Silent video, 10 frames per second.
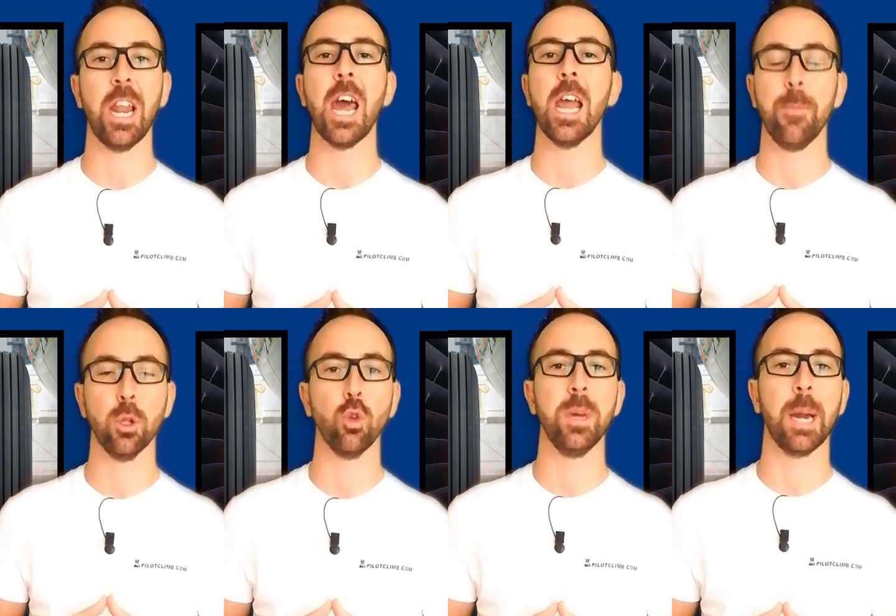and I help
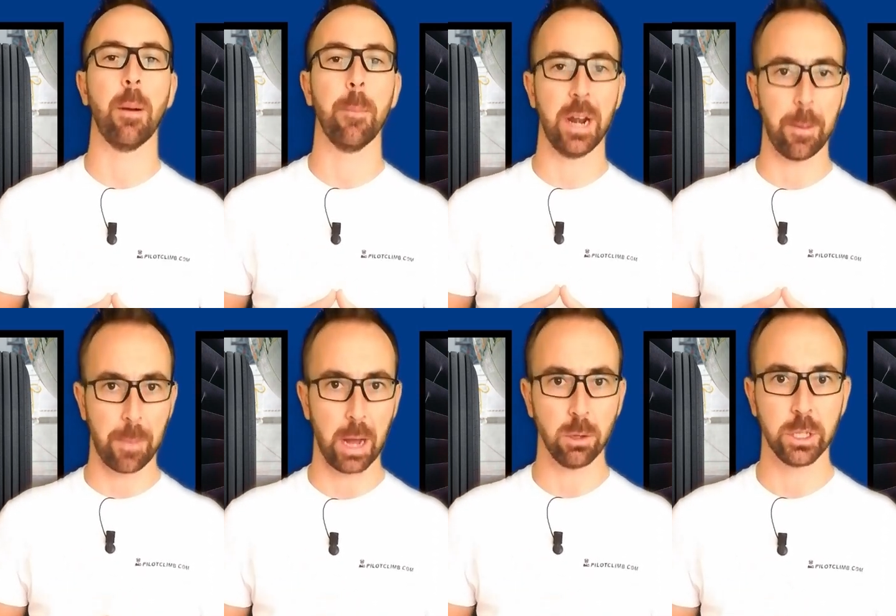you to become a better
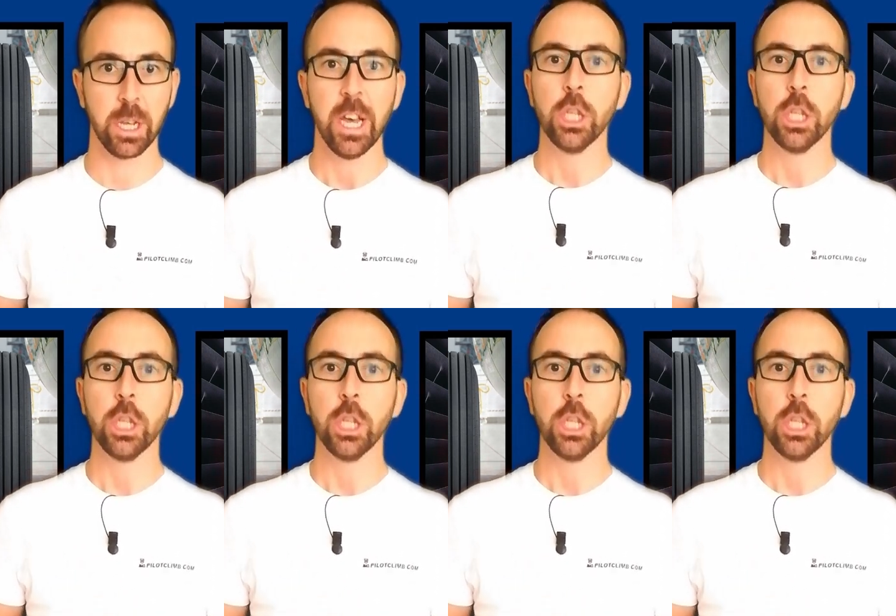pilot.